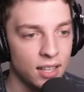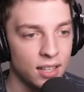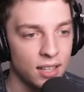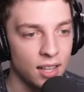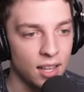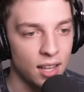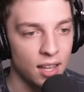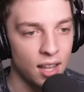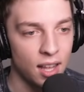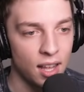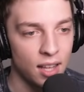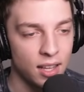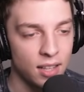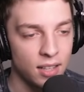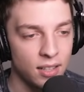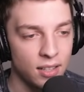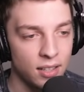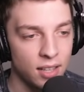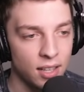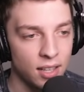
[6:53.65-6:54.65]
did
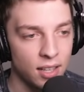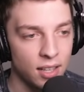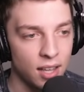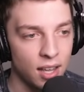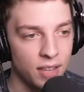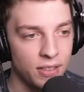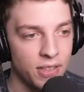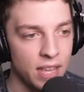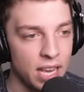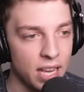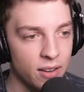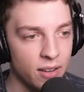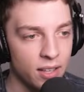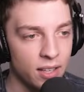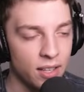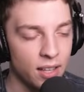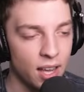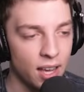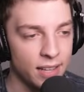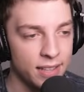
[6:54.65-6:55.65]
I find think someone too.